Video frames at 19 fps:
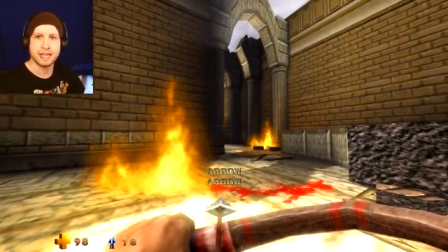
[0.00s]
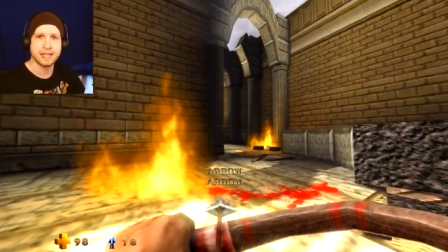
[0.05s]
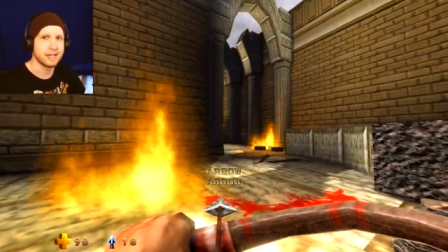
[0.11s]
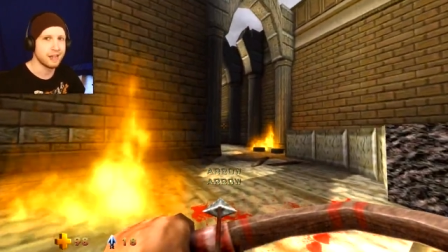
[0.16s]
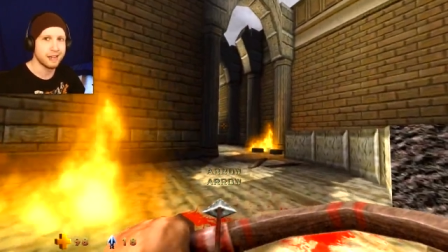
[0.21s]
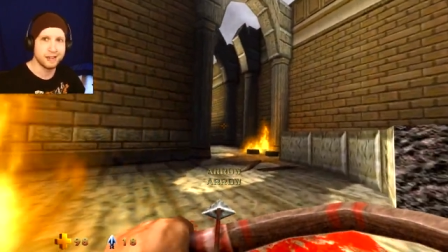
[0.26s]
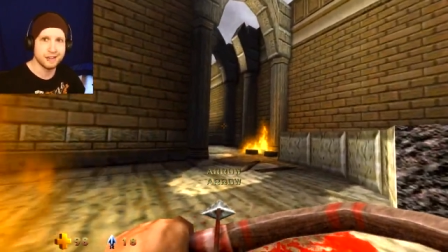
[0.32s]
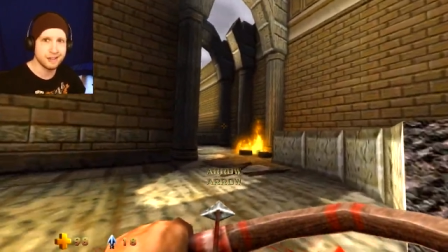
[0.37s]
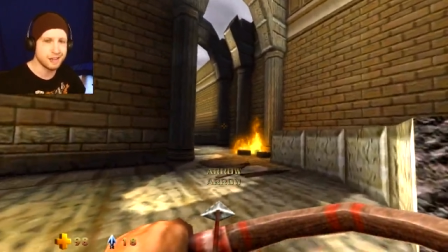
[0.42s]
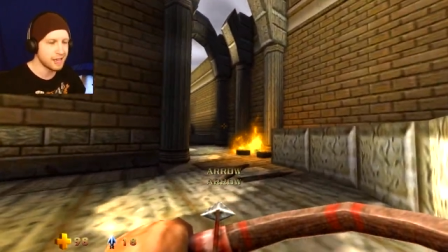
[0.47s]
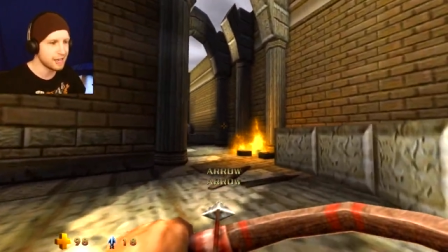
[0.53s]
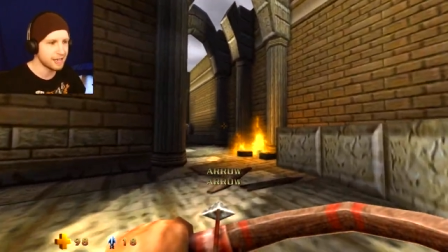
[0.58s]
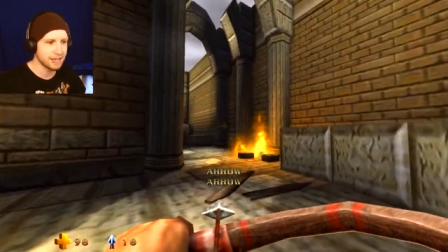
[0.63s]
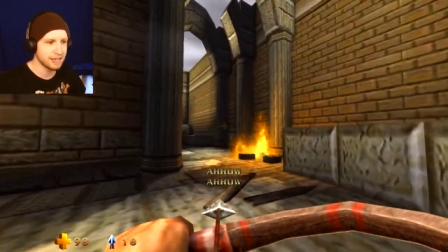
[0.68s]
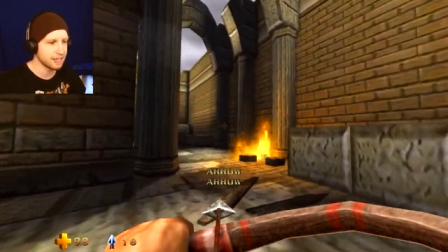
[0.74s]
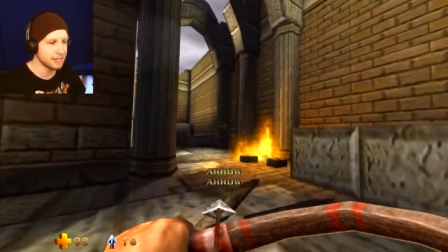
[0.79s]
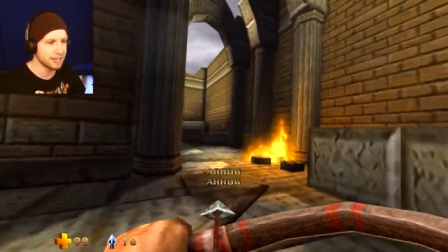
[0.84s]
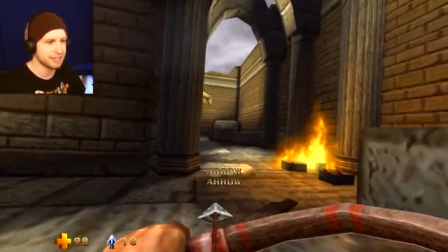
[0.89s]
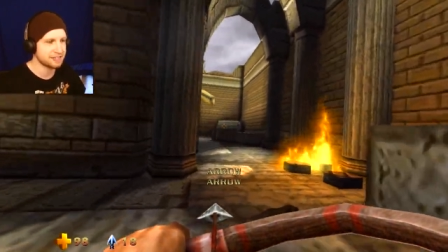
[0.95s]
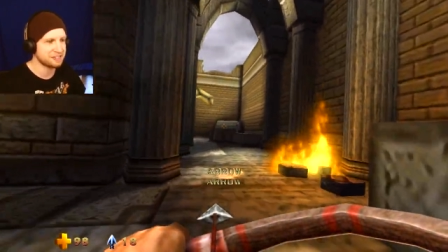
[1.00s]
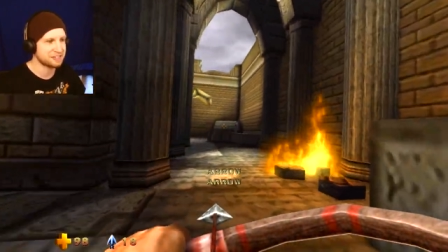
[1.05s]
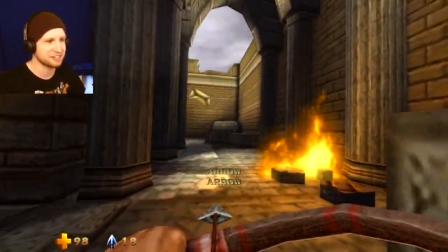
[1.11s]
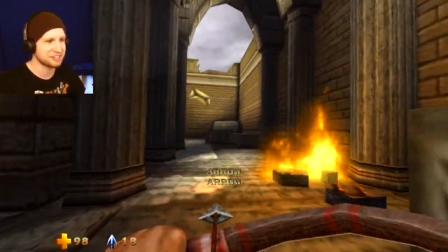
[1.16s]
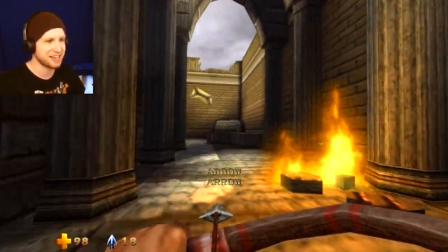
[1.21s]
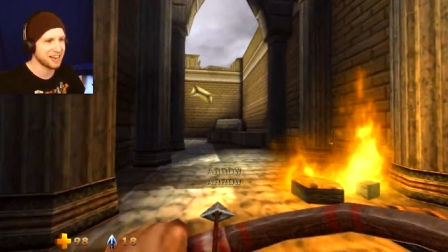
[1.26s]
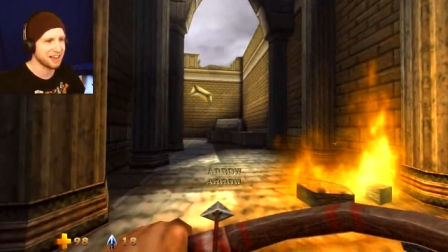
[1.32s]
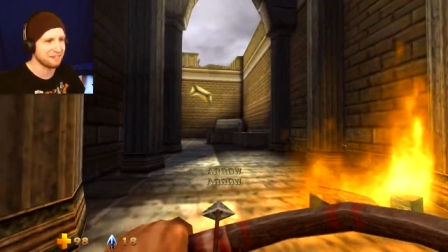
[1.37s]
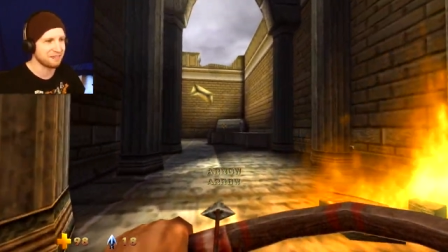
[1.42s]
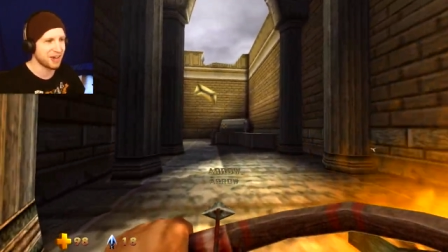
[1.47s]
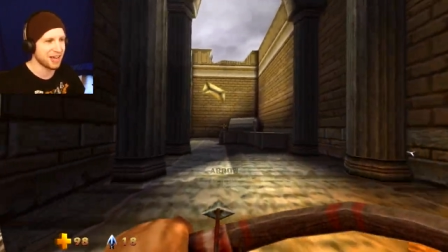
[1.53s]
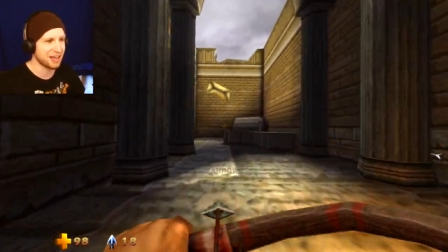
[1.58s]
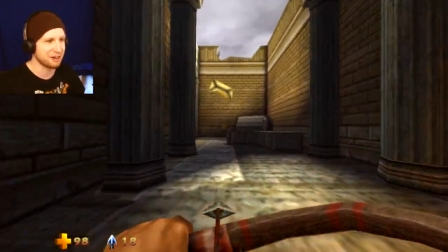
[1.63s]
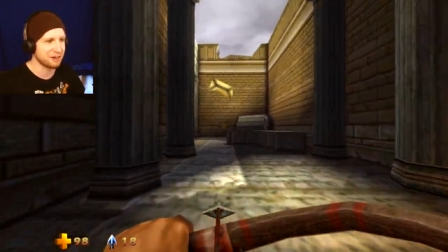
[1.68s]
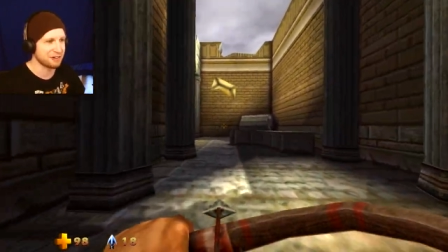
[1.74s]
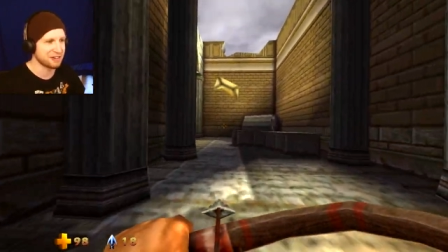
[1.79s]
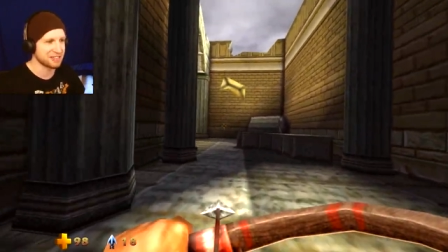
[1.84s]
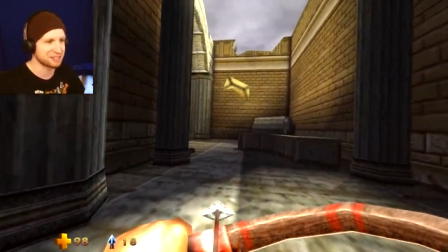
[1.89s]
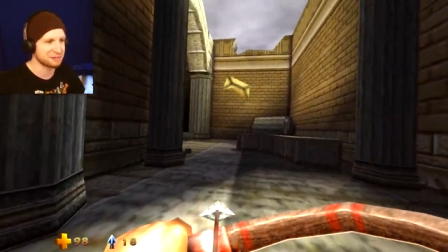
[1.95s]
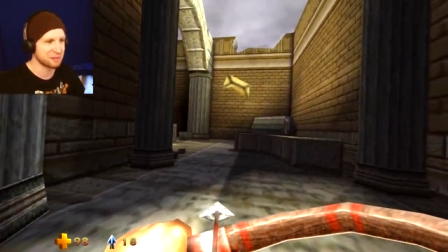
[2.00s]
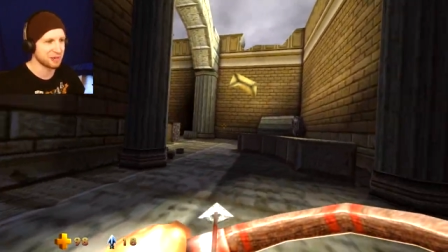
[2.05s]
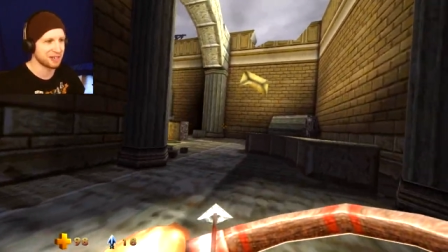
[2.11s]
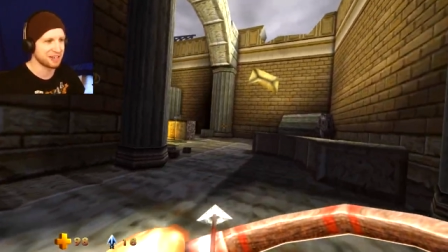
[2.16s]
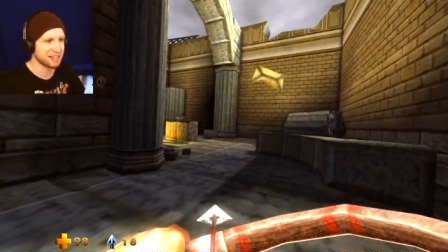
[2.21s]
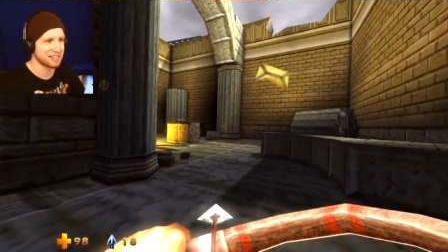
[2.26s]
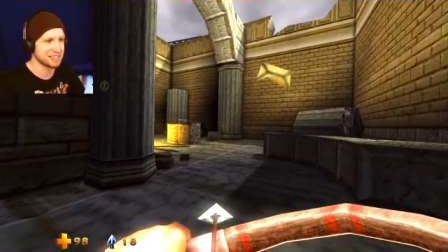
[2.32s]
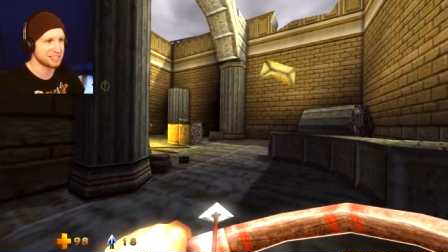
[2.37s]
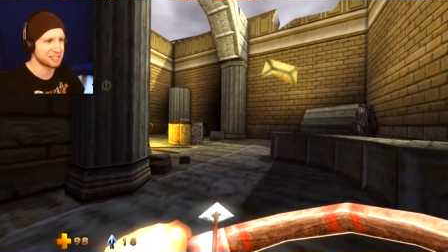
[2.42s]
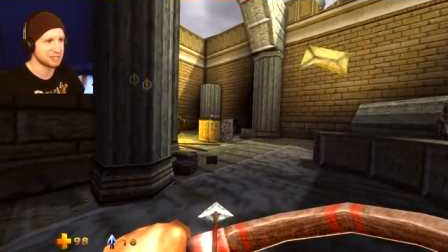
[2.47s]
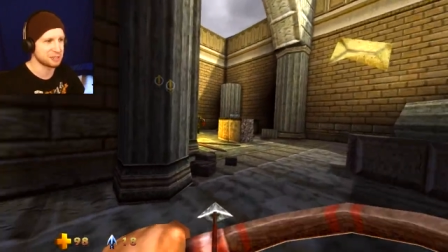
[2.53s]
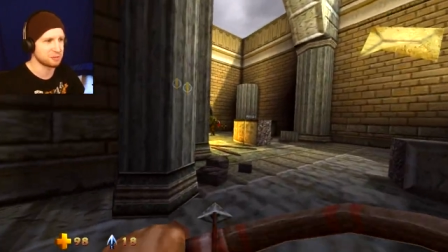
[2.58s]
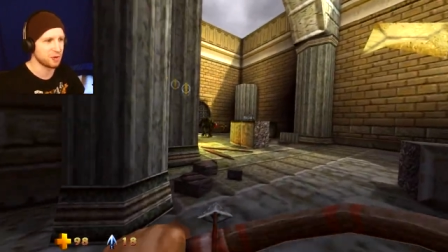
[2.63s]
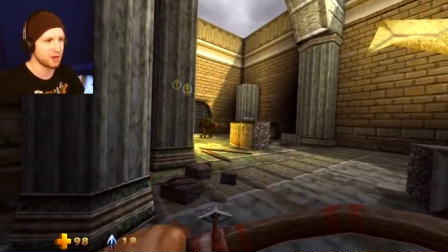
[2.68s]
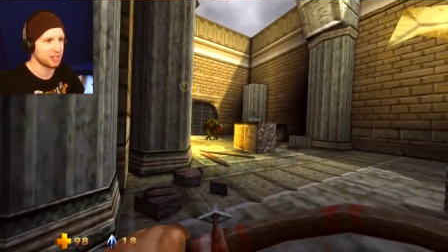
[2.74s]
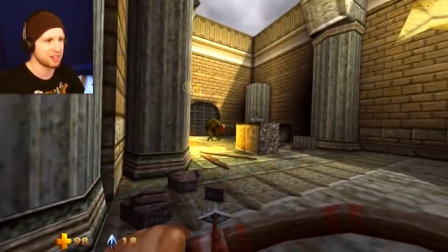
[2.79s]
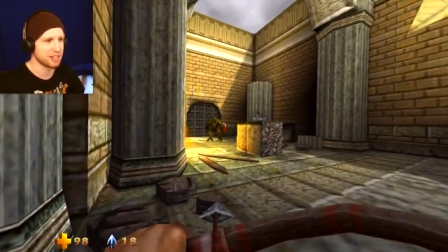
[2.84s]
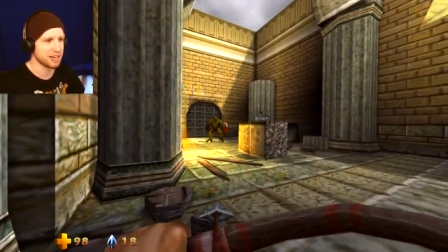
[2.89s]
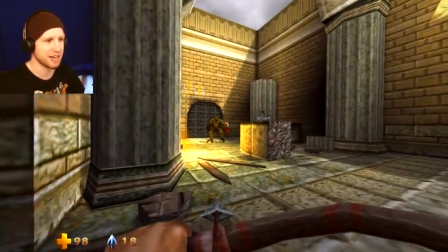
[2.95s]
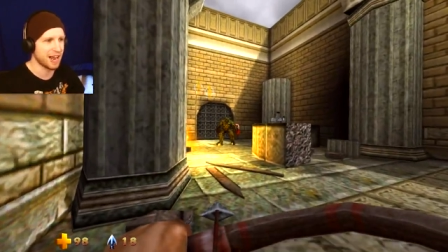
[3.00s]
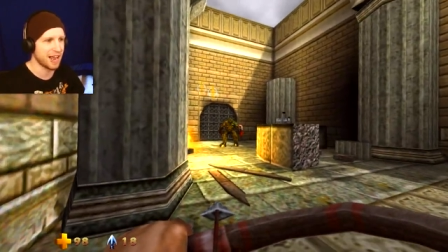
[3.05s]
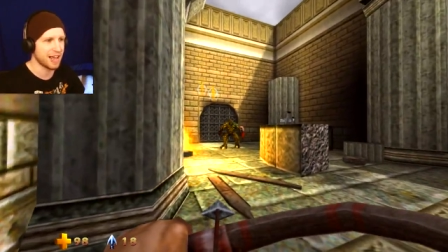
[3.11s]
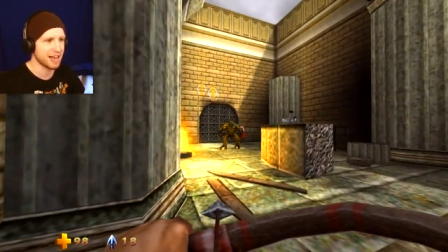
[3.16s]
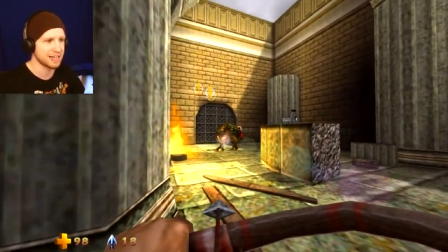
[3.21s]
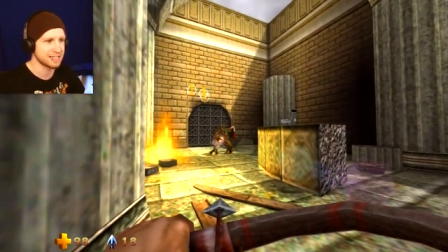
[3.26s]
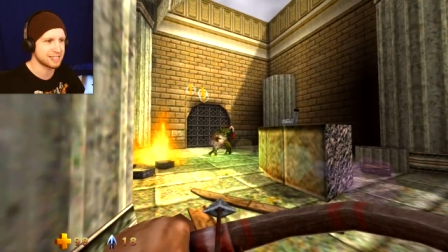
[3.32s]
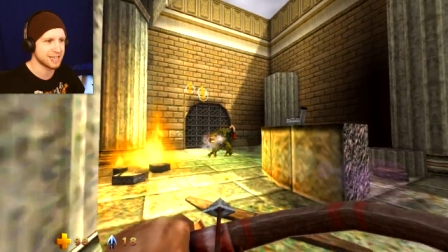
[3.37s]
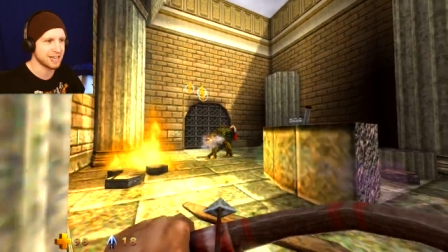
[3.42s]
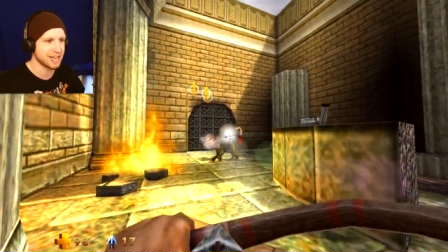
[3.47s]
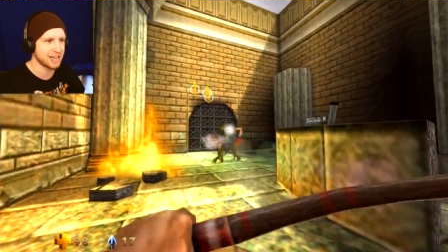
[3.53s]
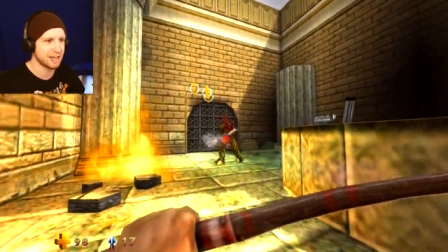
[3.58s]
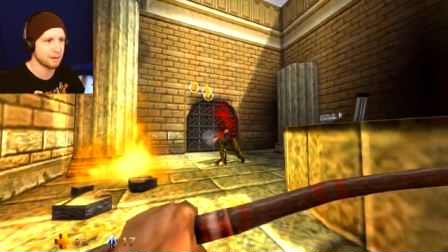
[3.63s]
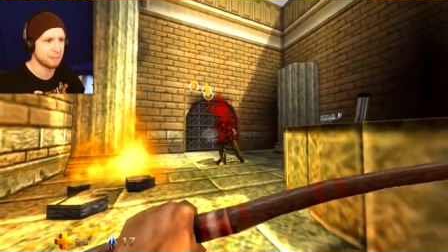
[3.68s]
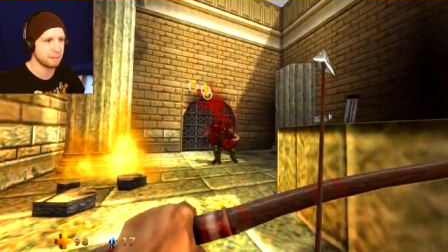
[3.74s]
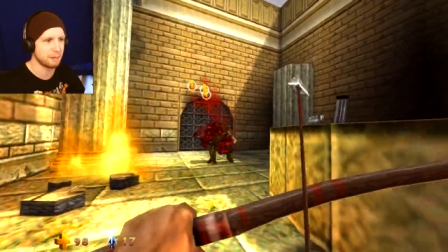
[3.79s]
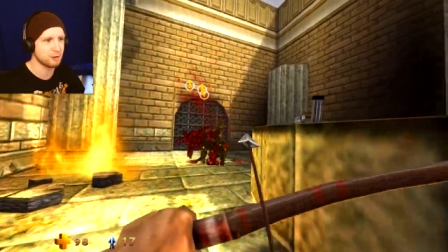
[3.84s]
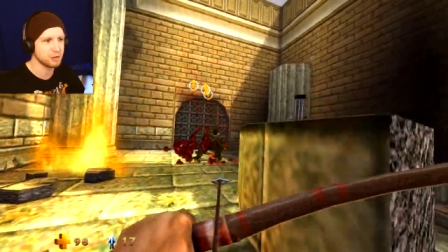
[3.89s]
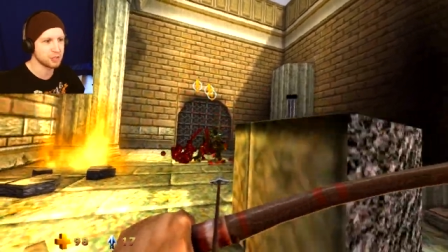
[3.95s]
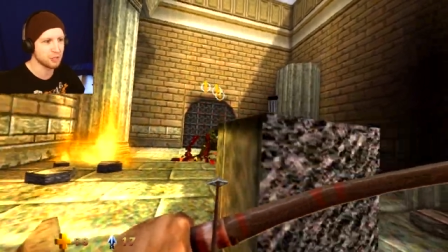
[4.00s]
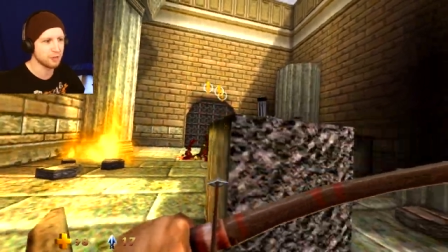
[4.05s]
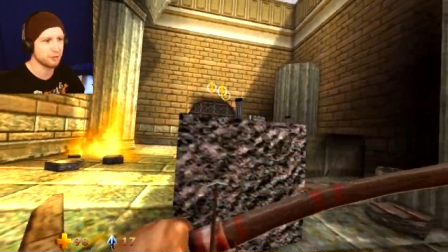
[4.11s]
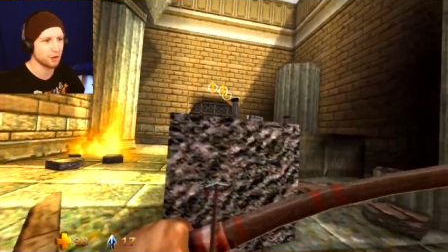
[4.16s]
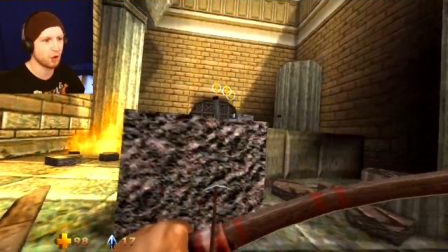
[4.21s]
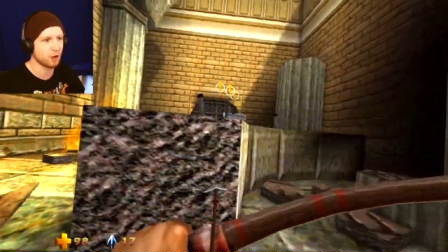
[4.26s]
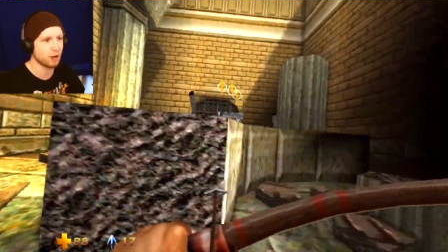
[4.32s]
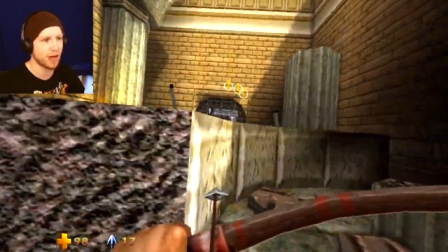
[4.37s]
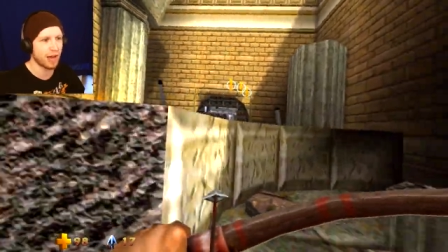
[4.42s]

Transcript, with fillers: Uh, that's just kind of my own experiences with it, and uh, most of all,